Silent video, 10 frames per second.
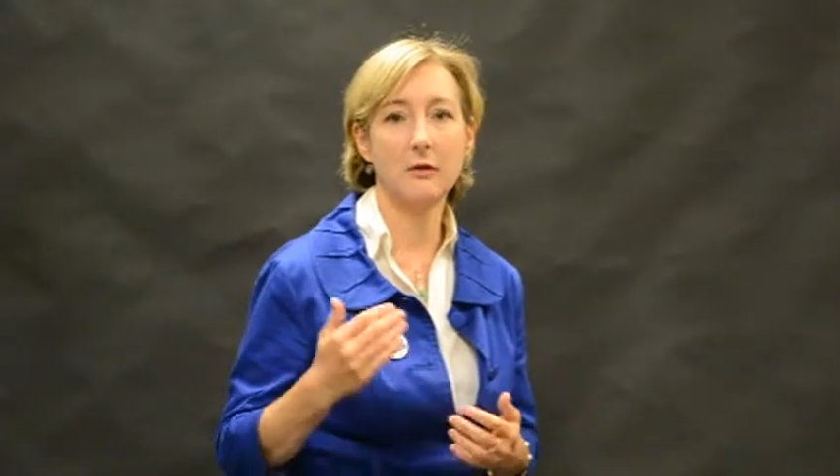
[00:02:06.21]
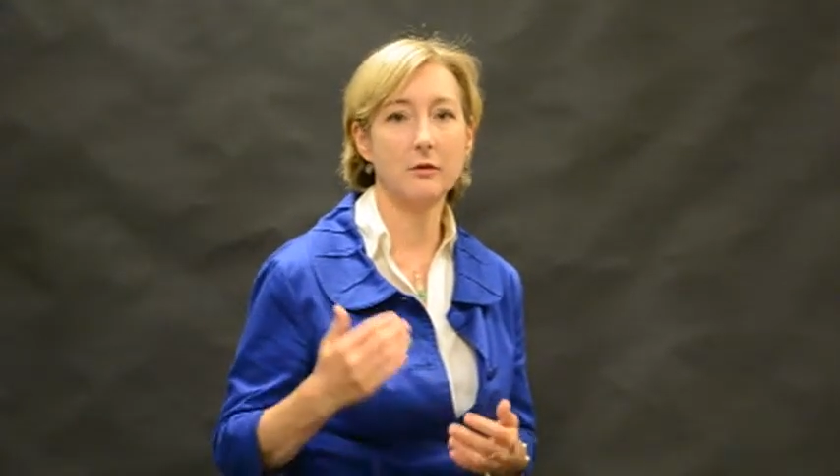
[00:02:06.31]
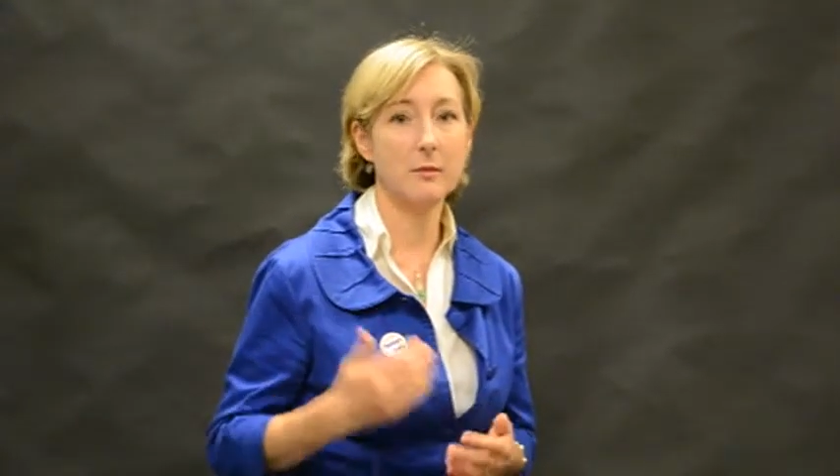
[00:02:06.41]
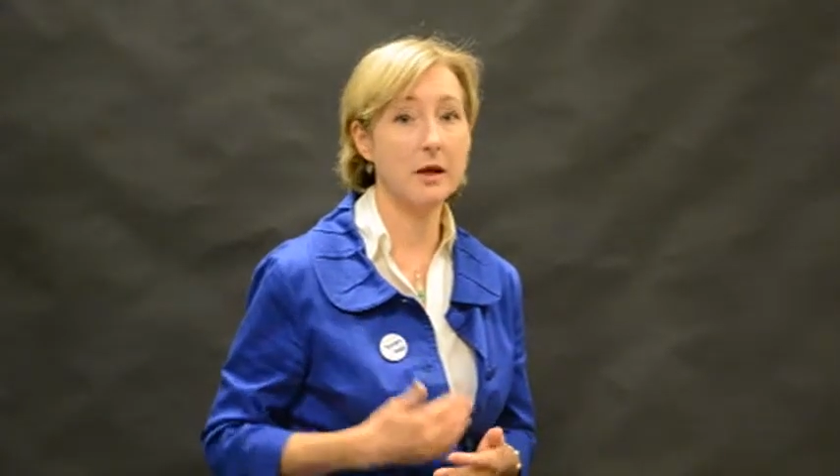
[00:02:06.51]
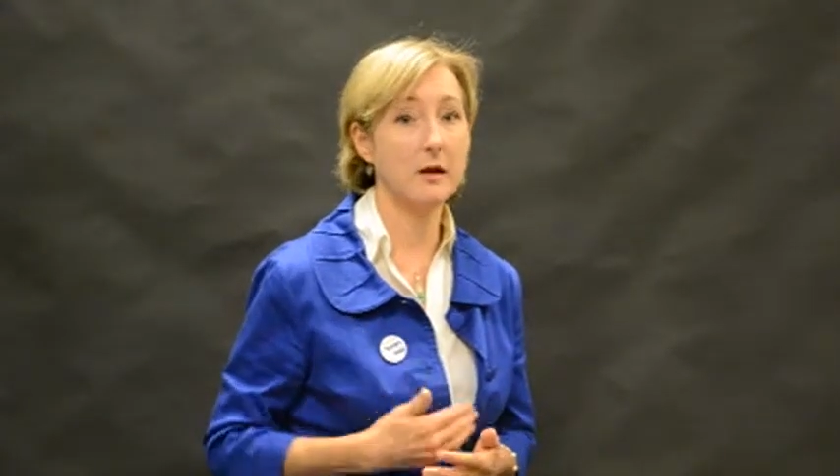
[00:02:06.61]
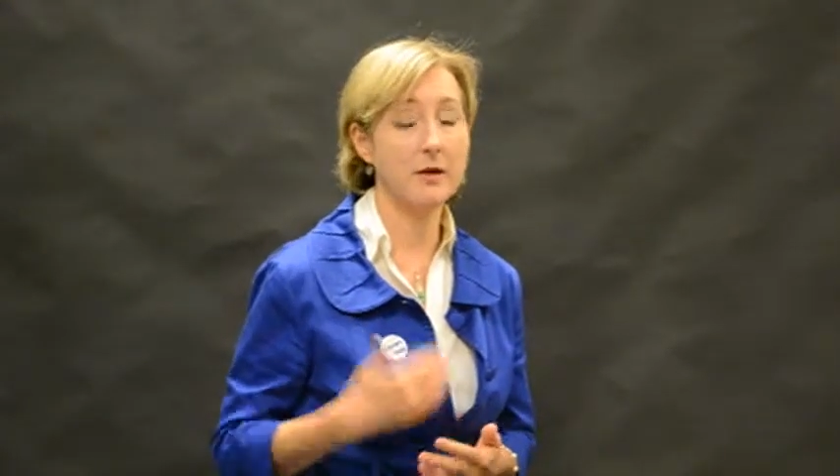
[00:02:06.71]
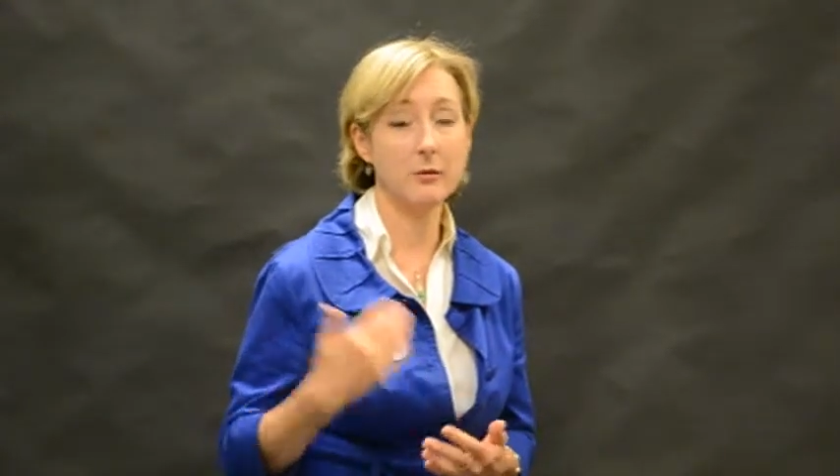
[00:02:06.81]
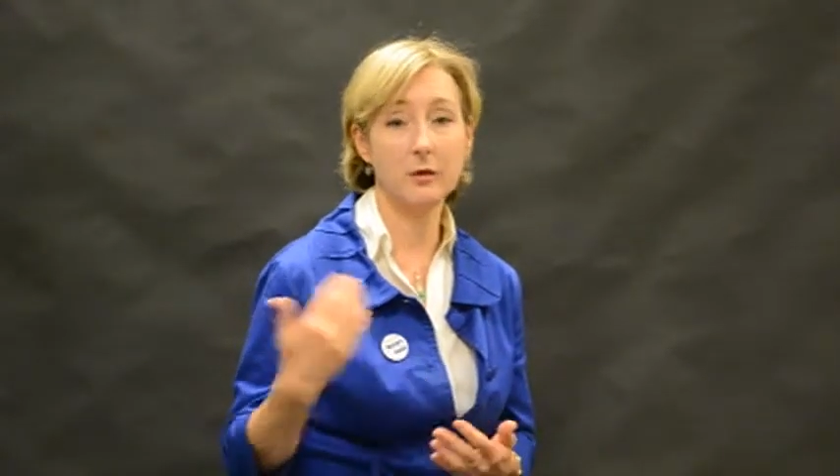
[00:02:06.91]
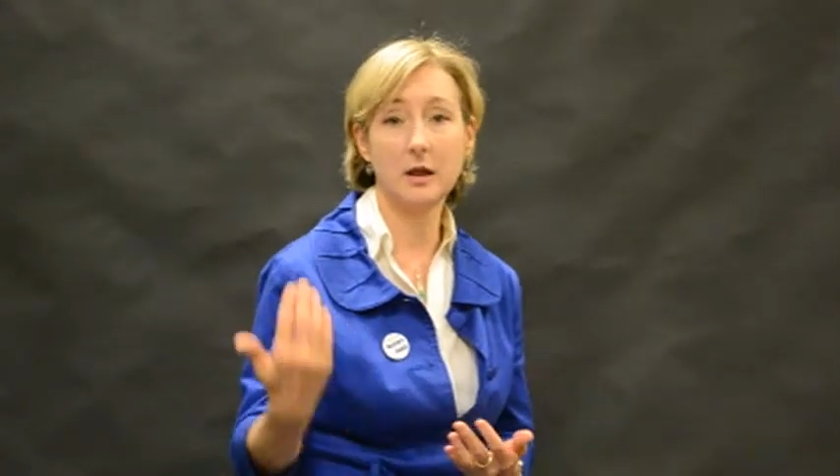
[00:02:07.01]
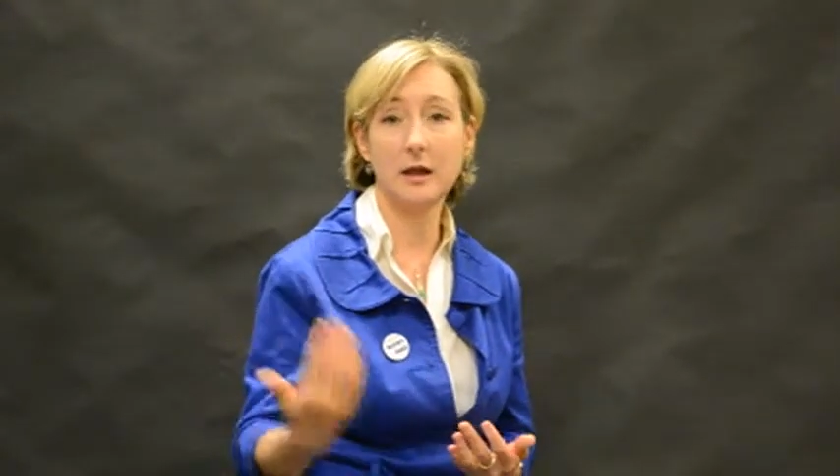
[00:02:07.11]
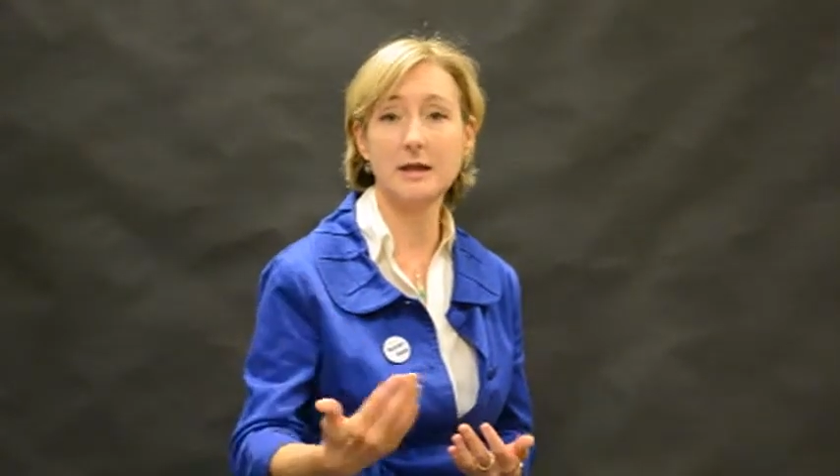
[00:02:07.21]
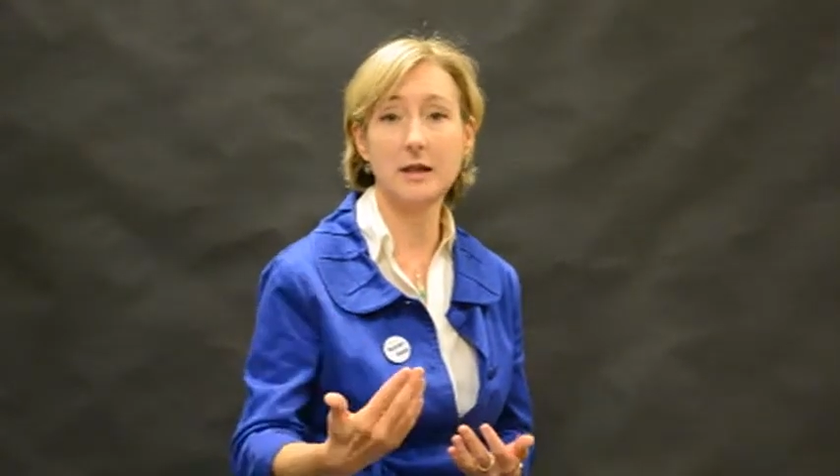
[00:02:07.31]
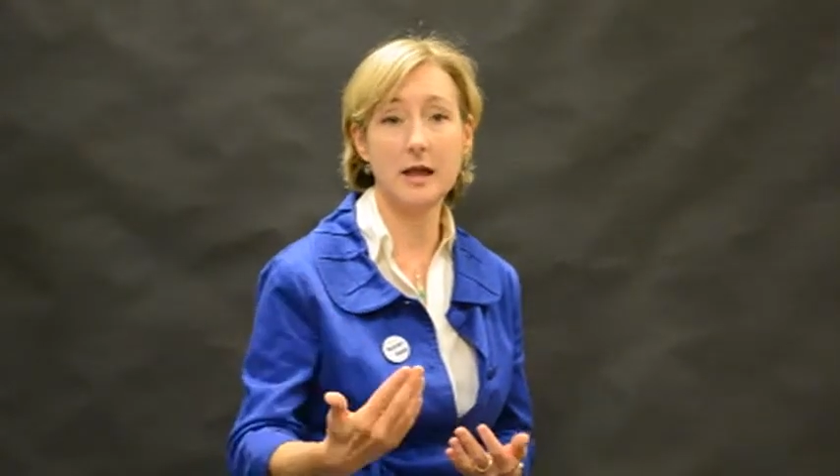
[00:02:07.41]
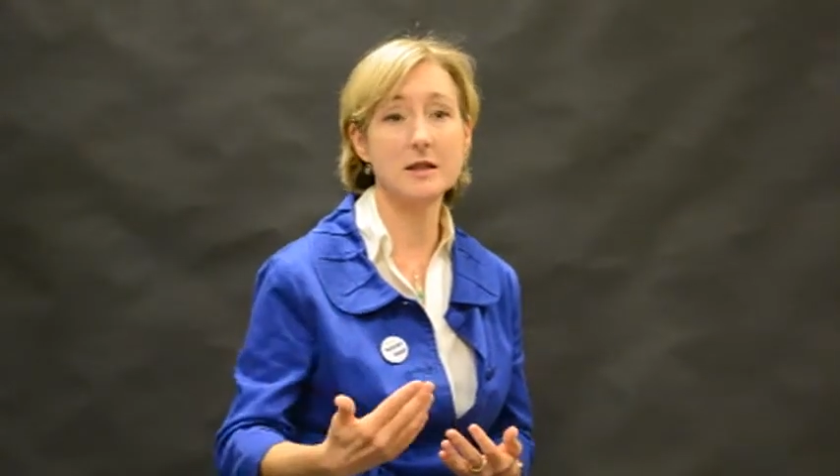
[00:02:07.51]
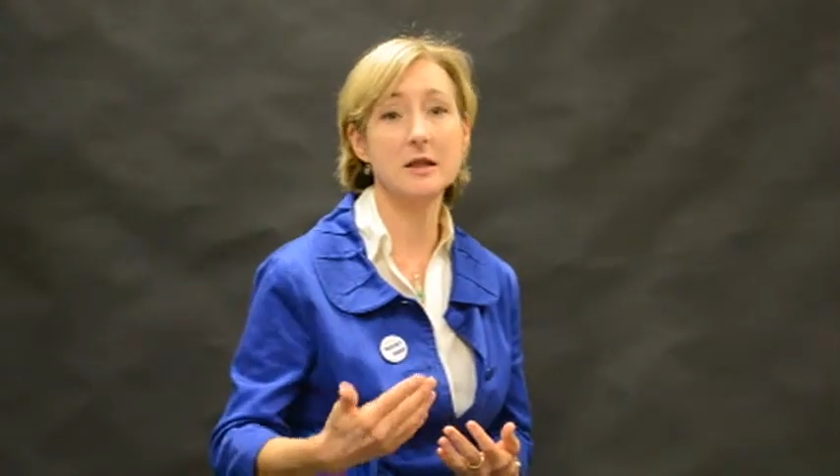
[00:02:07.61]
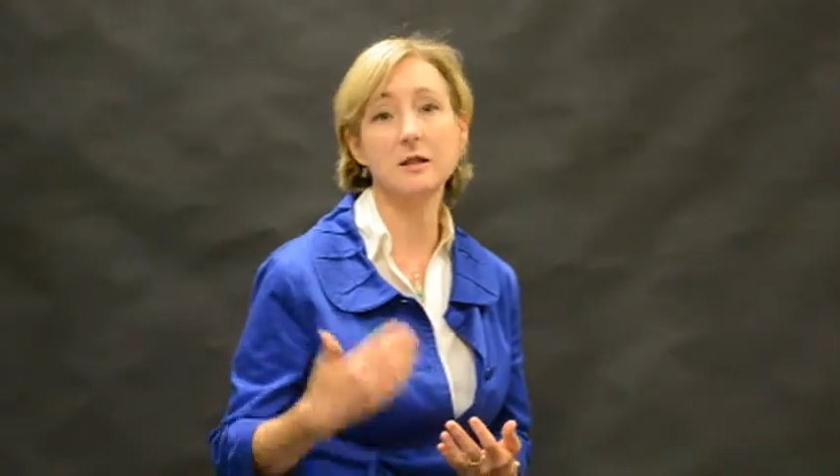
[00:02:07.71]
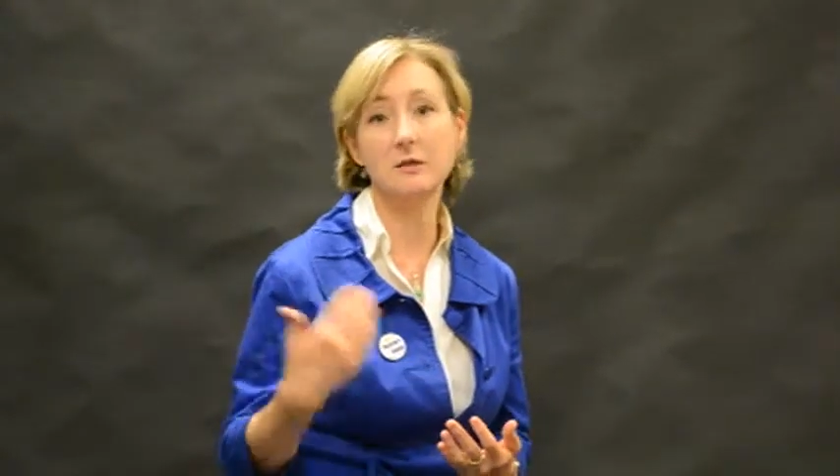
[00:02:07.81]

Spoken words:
for me if I'm re-elected, as it is